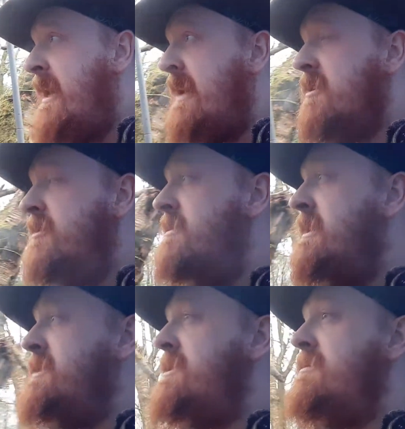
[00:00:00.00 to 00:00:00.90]
hat
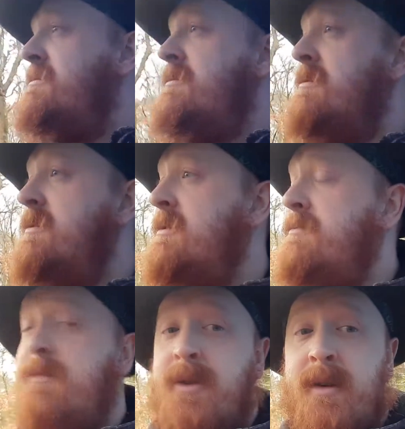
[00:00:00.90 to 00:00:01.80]
loonies,
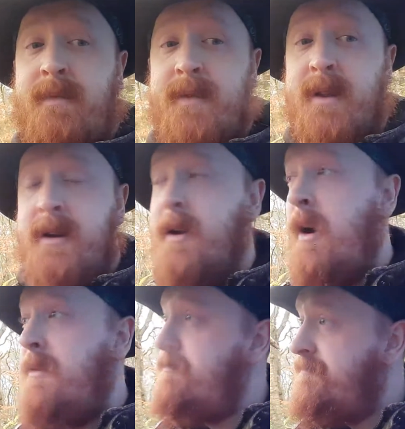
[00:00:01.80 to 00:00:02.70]
more often than not,